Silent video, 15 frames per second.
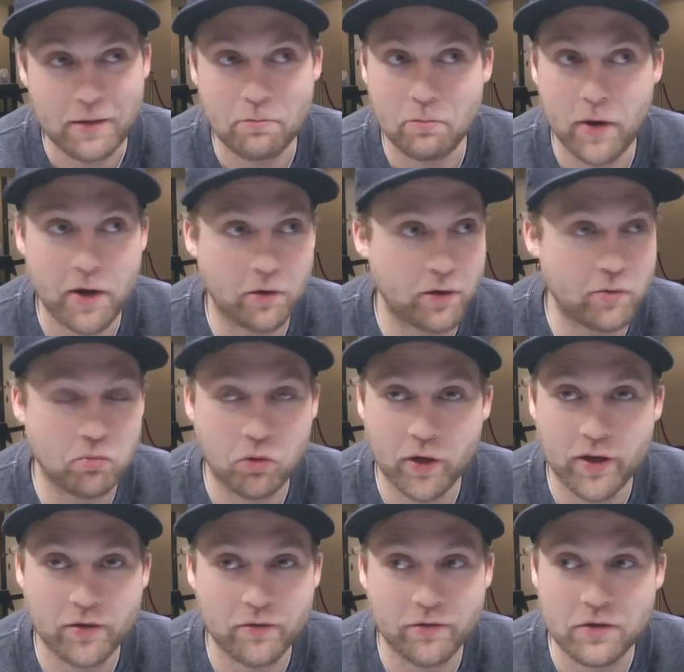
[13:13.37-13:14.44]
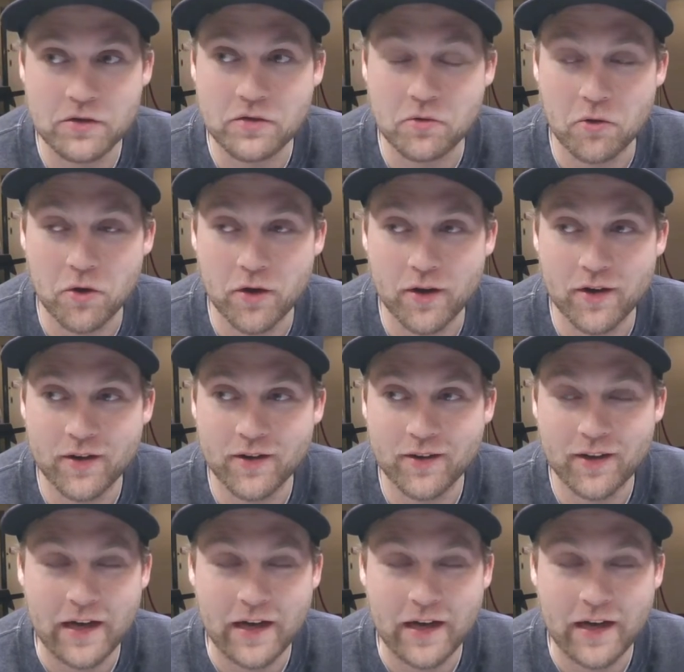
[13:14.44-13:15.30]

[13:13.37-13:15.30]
I barely played the first quarter.